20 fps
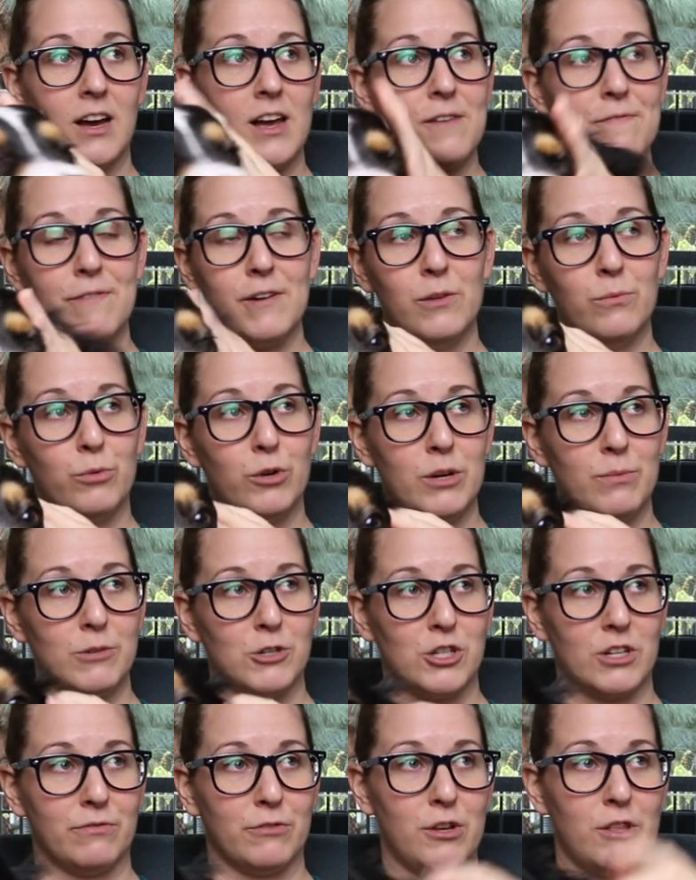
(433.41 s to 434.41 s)
I found pretty
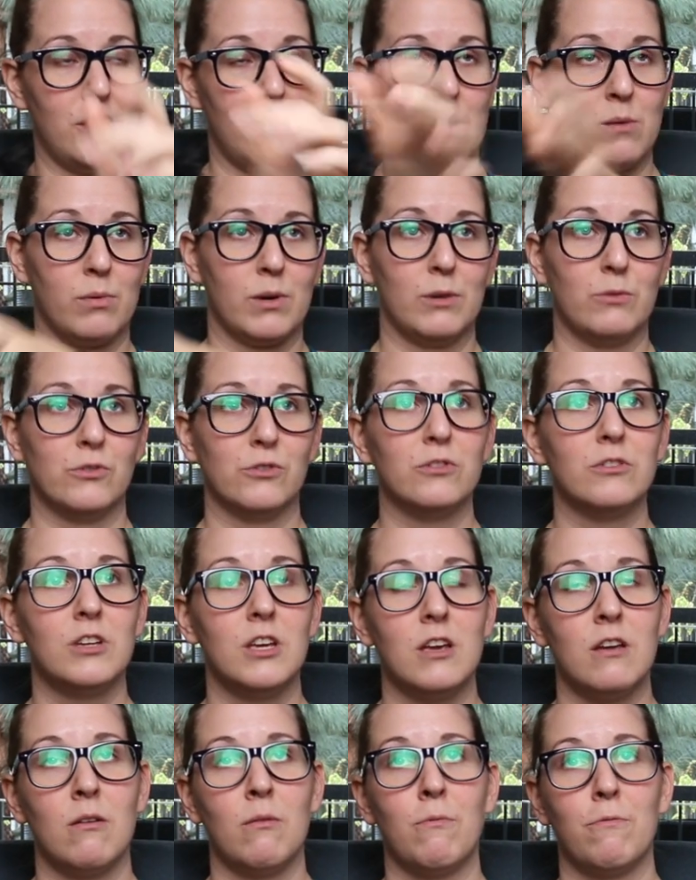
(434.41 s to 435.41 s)
much everything, but I was
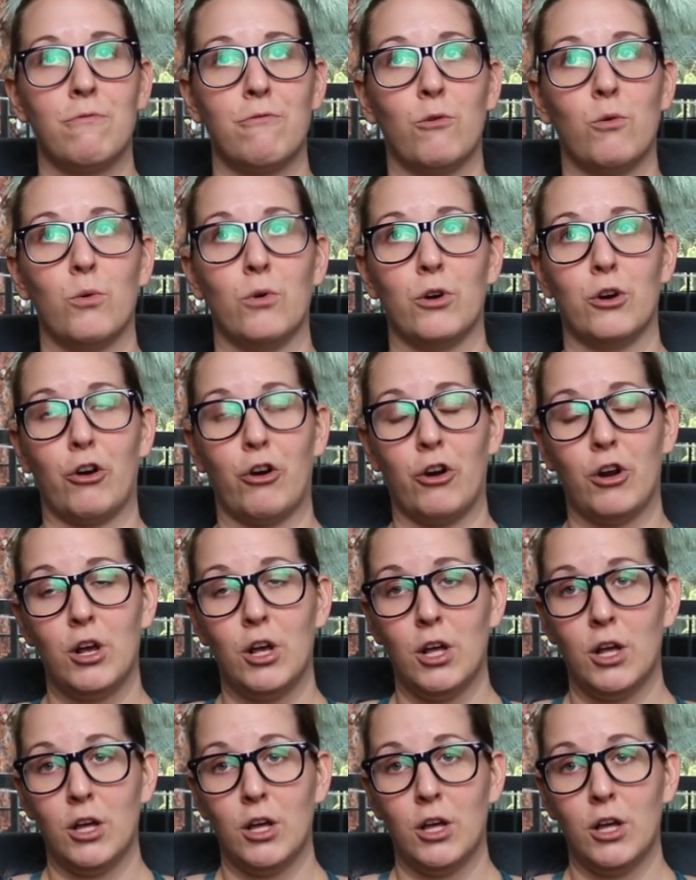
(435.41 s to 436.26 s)
looking for